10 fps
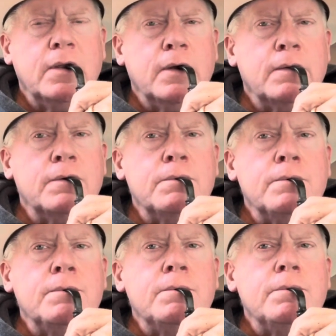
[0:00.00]

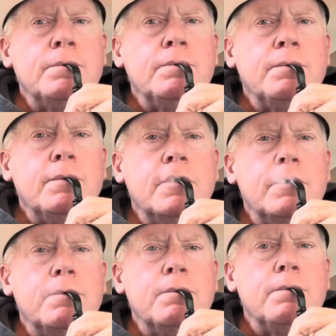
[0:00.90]

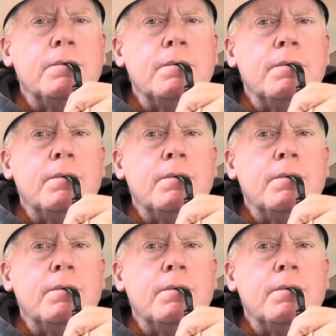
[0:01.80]
Nothing is said.